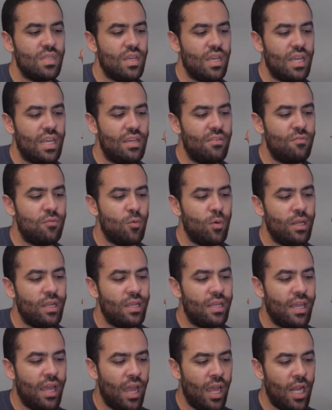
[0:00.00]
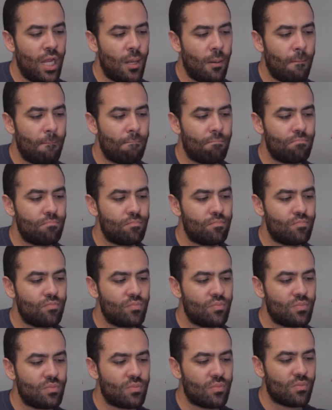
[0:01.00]
if we get
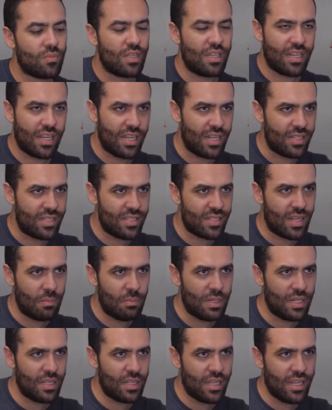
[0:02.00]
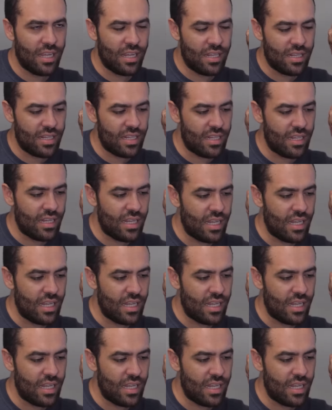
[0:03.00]
again skipping to the end,